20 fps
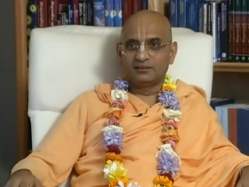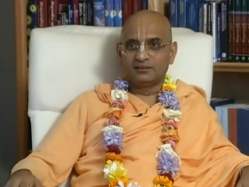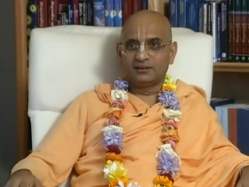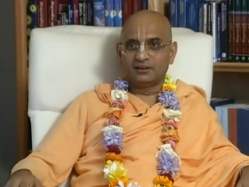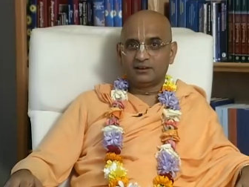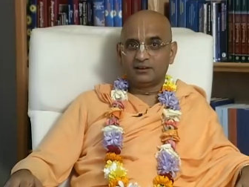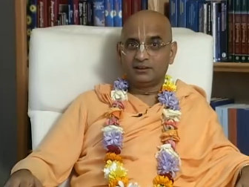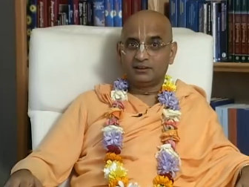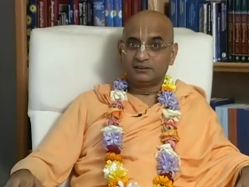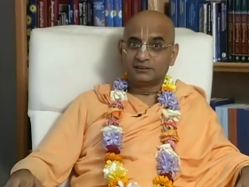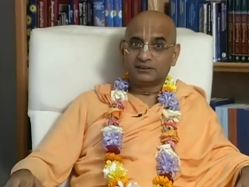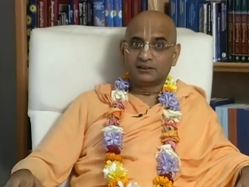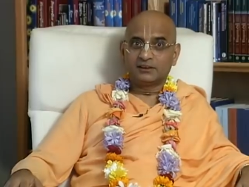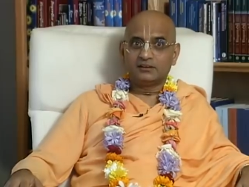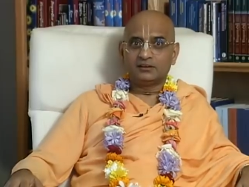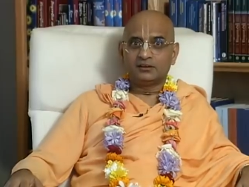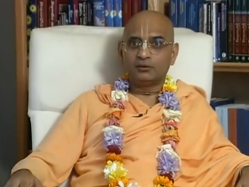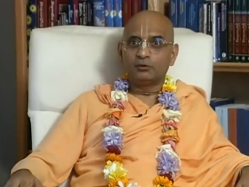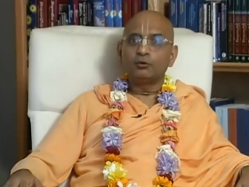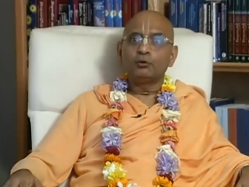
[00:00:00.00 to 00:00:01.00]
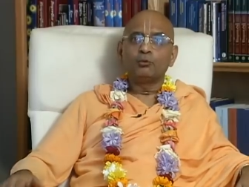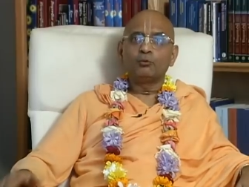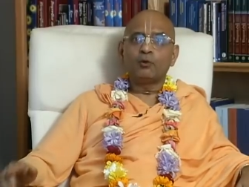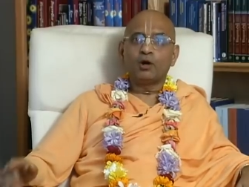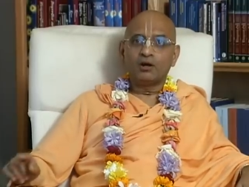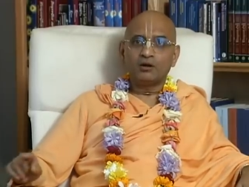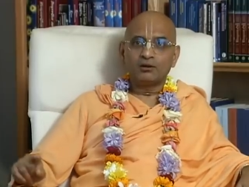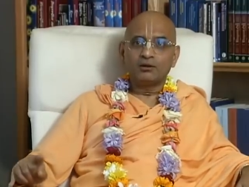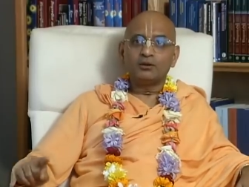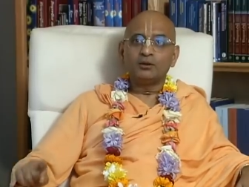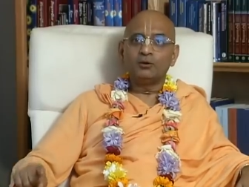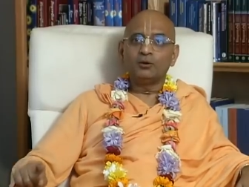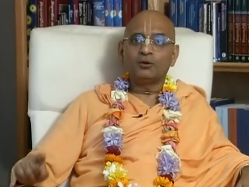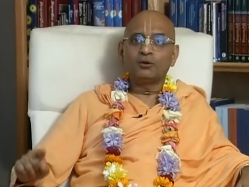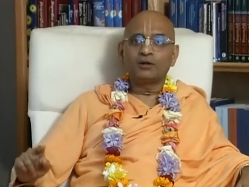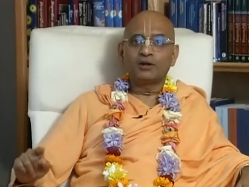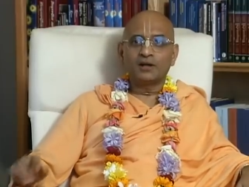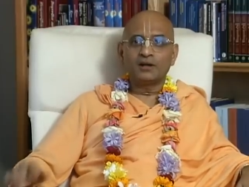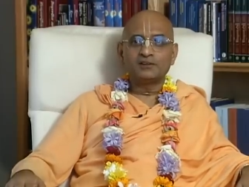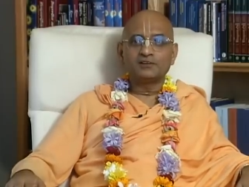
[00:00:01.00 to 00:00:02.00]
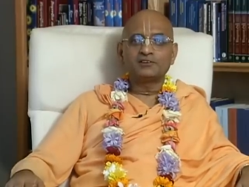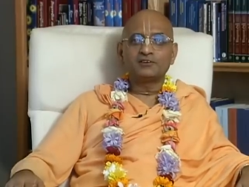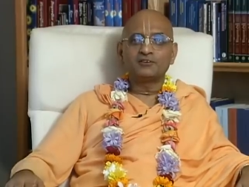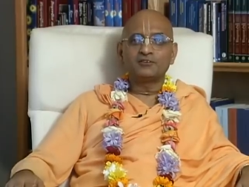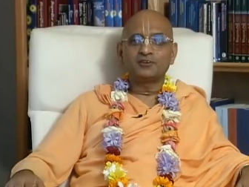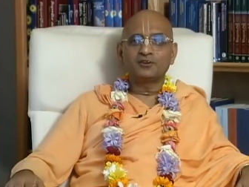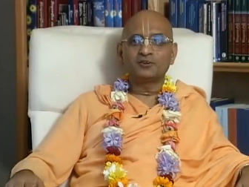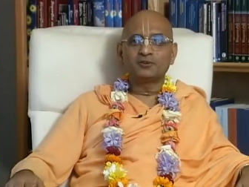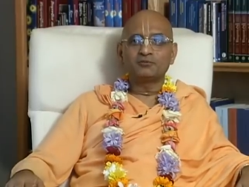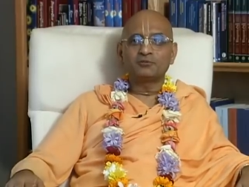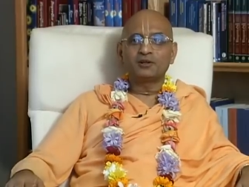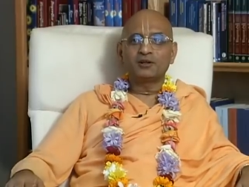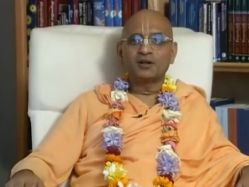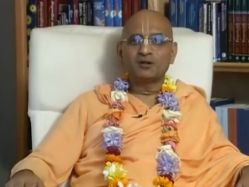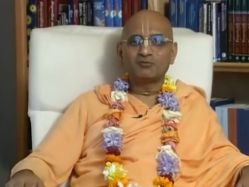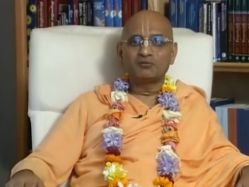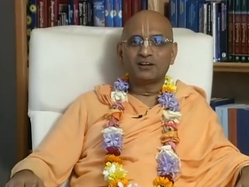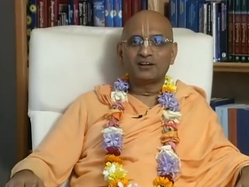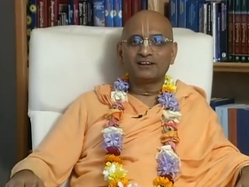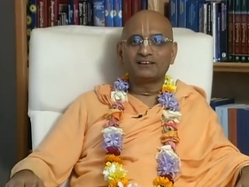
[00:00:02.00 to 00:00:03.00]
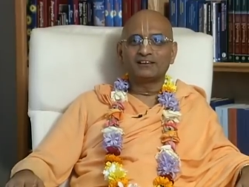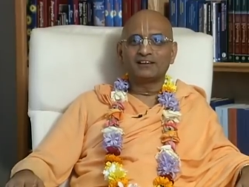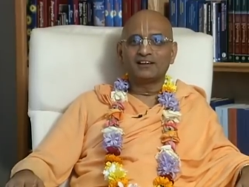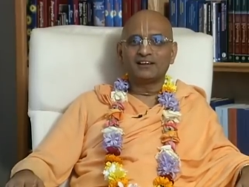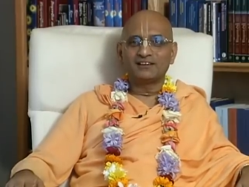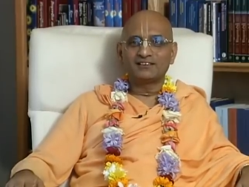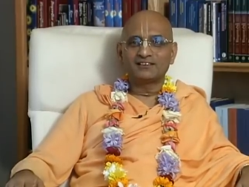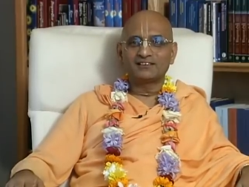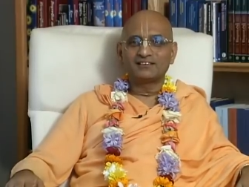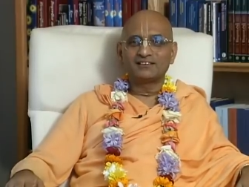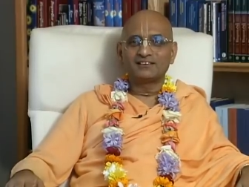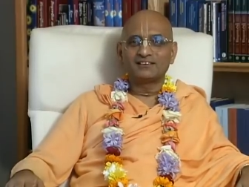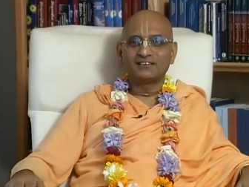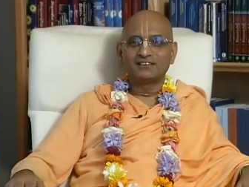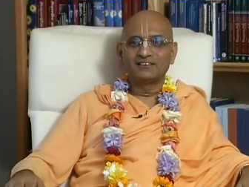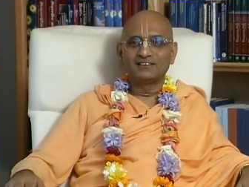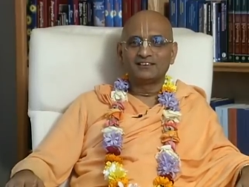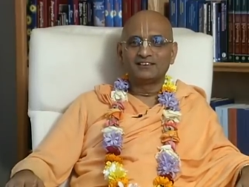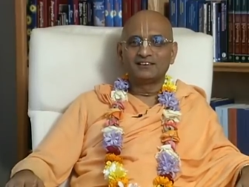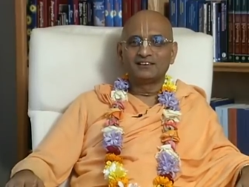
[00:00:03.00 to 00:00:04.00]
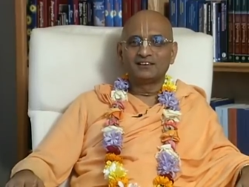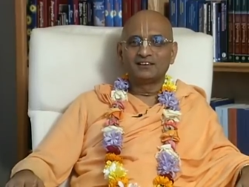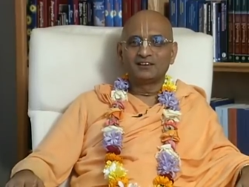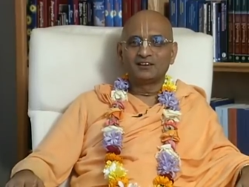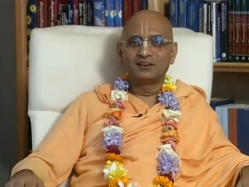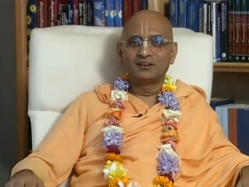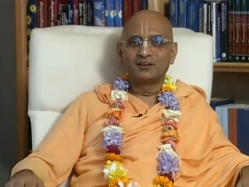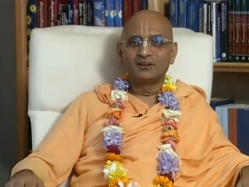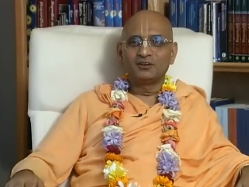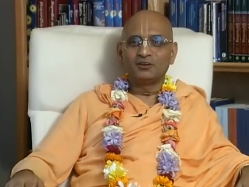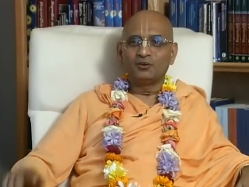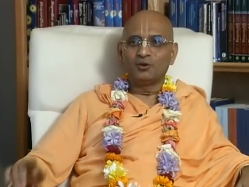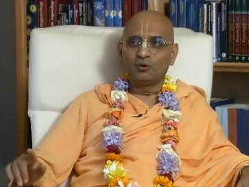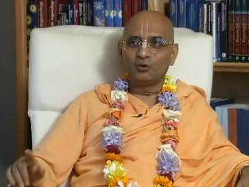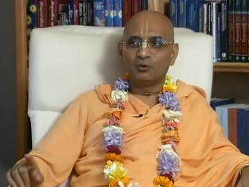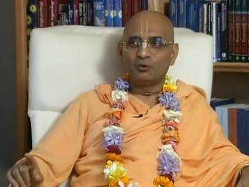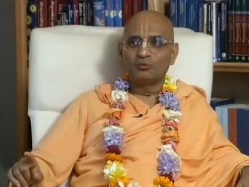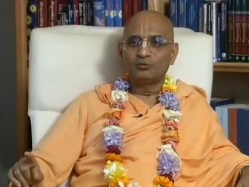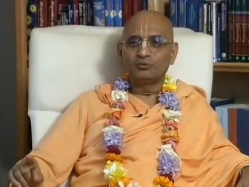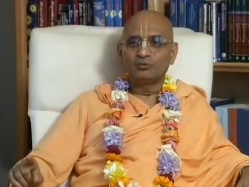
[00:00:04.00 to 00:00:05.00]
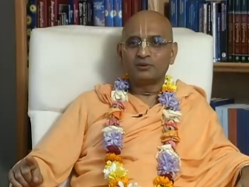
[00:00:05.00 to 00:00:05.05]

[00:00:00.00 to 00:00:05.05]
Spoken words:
And he said that, do you want your grandchildren to become like that? No.